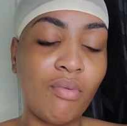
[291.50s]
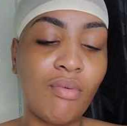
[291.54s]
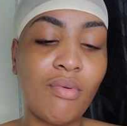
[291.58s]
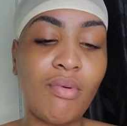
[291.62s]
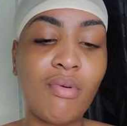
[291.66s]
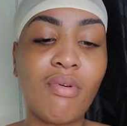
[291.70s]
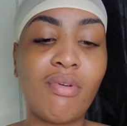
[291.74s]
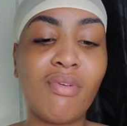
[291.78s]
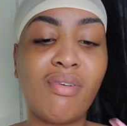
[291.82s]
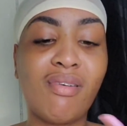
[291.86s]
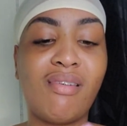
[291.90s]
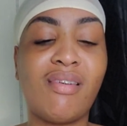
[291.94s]

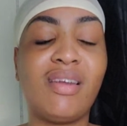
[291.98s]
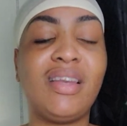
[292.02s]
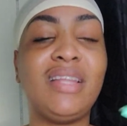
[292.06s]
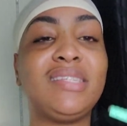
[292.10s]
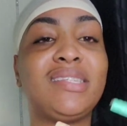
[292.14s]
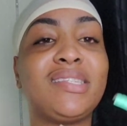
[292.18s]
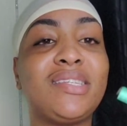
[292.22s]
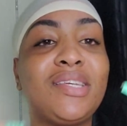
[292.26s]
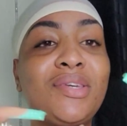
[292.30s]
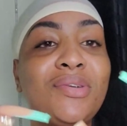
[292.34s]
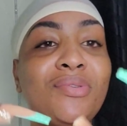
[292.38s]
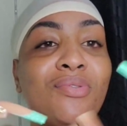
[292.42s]
Oh, this
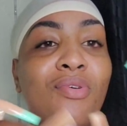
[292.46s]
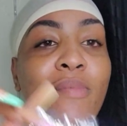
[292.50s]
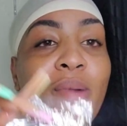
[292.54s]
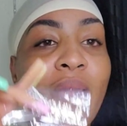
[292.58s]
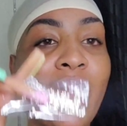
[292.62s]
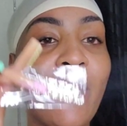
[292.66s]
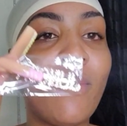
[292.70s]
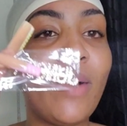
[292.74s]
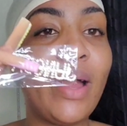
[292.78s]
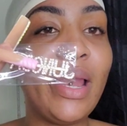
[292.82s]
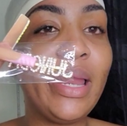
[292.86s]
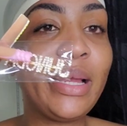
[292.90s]
is cute. I'm going to
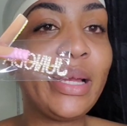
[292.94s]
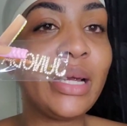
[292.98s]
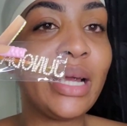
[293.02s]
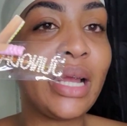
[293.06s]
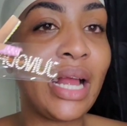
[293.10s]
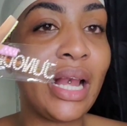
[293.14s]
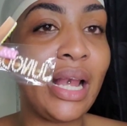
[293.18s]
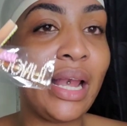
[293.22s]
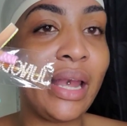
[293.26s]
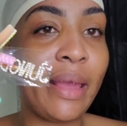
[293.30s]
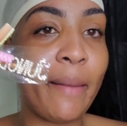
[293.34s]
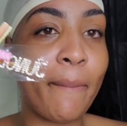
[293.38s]
get one like a
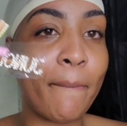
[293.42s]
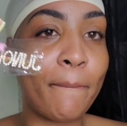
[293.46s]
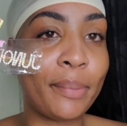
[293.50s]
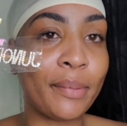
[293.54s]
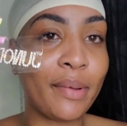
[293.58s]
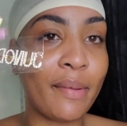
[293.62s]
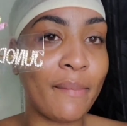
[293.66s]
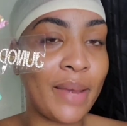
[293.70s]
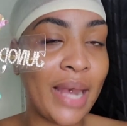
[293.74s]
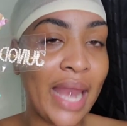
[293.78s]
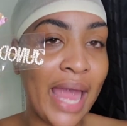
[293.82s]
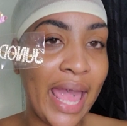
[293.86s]
clip.
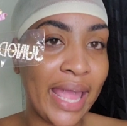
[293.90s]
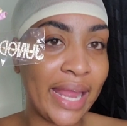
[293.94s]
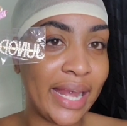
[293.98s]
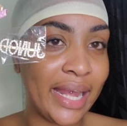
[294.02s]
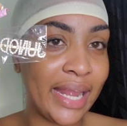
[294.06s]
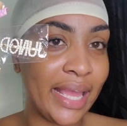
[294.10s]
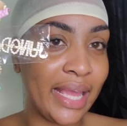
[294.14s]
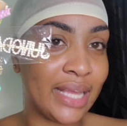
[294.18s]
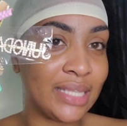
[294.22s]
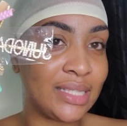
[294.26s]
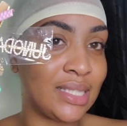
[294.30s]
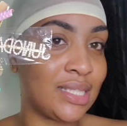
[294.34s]
I like
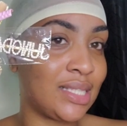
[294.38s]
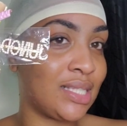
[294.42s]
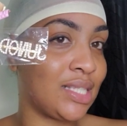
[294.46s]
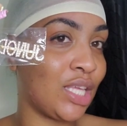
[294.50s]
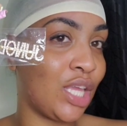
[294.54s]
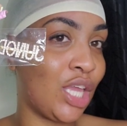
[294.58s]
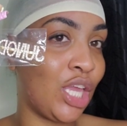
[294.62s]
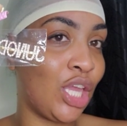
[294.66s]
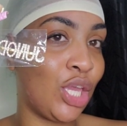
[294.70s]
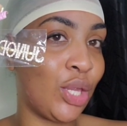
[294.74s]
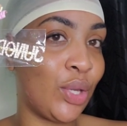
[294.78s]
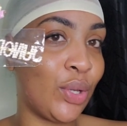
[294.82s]
this.
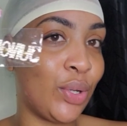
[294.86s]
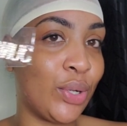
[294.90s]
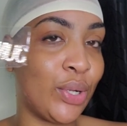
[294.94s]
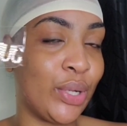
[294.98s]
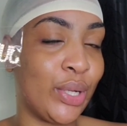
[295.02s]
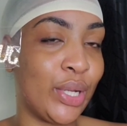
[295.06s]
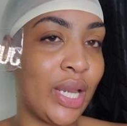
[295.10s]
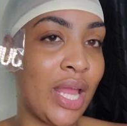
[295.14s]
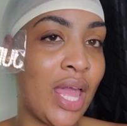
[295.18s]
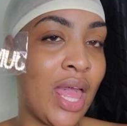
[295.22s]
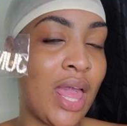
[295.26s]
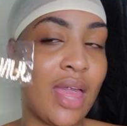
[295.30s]
It's
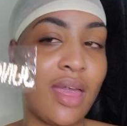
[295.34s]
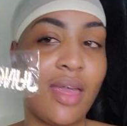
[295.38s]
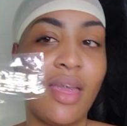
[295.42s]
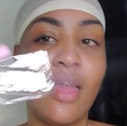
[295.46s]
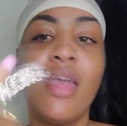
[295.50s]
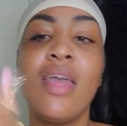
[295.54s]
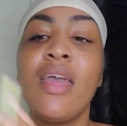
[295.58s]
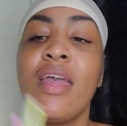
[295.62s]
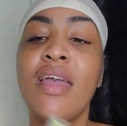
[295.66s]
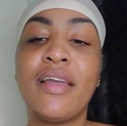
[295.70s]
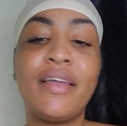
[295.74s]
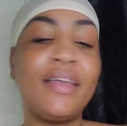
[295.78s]
cute.
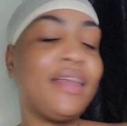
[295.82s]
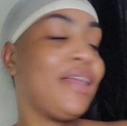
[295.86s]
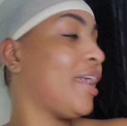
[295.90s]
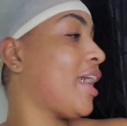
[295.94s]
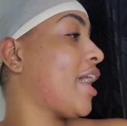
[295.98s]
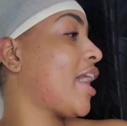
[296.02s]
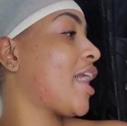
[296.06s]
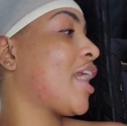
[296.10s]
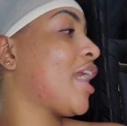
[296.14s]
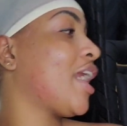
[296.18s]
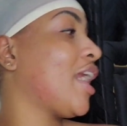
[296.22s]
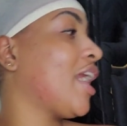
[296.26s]

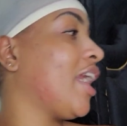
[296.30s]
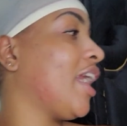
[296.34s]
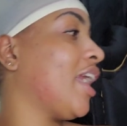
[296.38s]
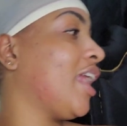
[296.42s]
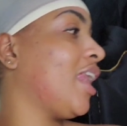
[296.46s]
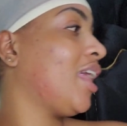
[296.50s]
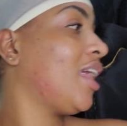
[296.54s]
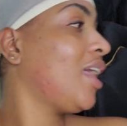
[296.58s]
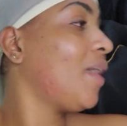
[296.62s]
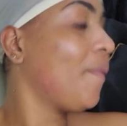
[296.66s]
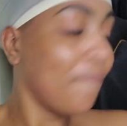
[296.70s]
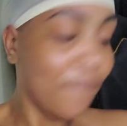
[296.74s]
Yeah,
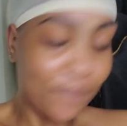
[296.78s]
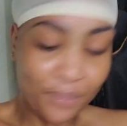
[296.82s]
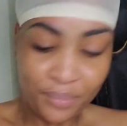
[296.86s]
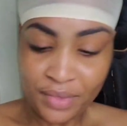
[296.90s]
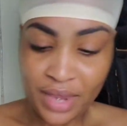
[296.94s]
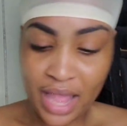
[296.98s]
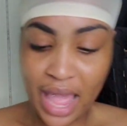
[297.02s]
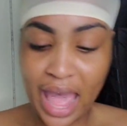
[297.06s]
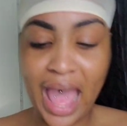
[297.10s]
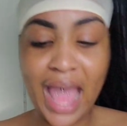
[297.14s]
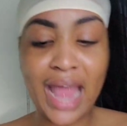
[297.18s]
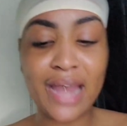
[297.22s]
girl.
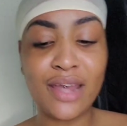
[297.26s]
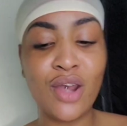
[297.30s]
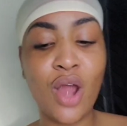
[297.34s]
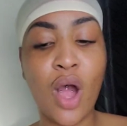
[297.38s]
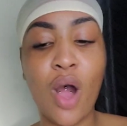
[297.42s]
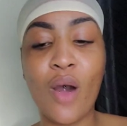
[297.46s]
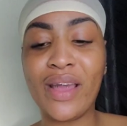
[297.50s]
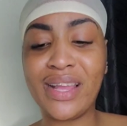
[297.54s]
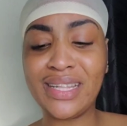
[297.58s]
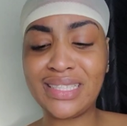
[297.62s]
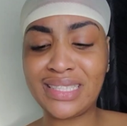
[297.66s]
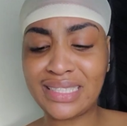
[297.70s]
And
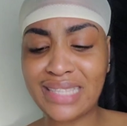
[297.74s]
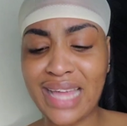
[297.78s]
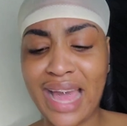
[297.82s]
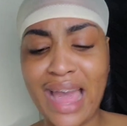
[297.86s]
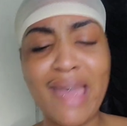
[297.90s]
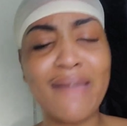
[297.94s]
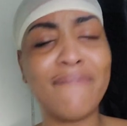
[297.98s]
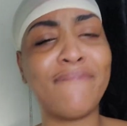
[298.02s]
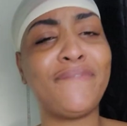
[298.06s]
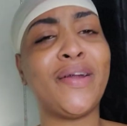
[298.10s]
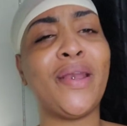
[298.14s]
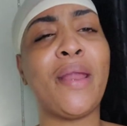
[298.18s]
now it's
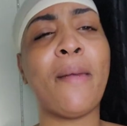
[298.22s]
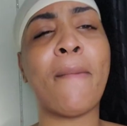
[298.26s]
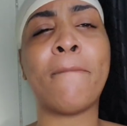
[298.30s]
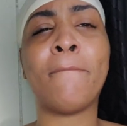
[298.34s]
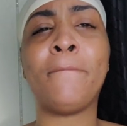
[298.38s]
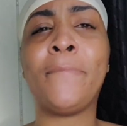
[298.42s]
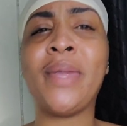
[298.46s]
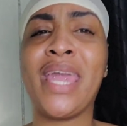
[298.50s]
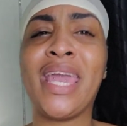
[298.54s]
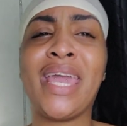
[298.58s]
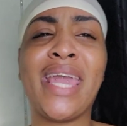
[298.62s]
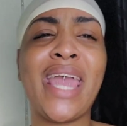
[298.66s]
time for the
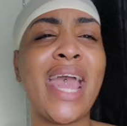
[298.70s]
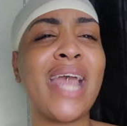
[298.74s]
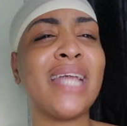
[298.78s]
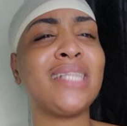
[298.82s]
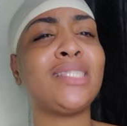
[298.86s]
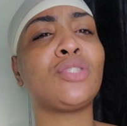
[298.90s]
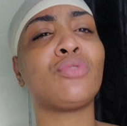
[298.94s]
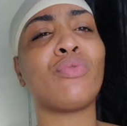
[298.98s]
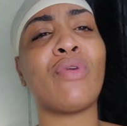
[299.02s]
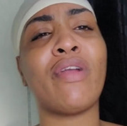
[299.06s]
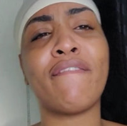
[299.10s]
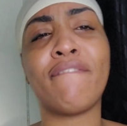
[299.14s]

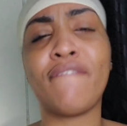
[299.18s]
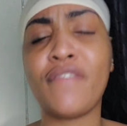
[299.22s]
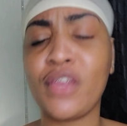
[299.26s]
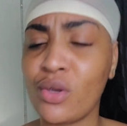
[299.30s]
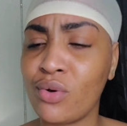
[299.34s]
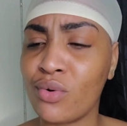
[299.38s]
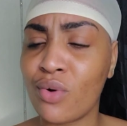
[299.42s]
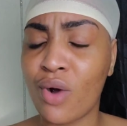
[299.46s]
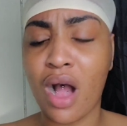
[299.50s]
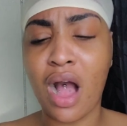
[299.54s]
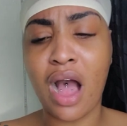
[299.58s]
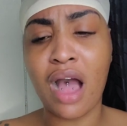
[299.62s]
biggest
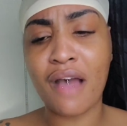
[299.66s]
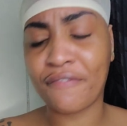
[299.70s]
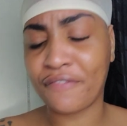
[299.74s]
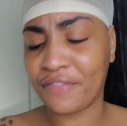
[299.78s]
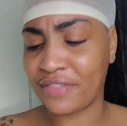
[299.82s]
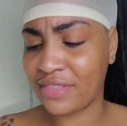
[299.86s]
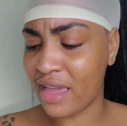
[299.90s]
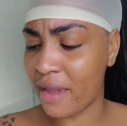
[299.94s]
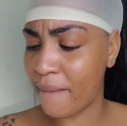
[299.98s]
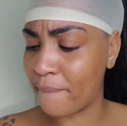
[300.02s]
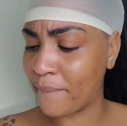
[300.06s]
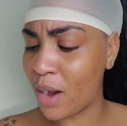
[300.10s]
review
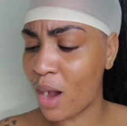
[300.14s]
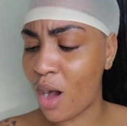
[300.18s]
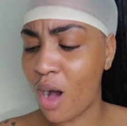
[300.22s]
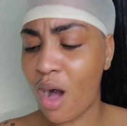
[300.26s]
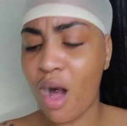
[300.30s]
of them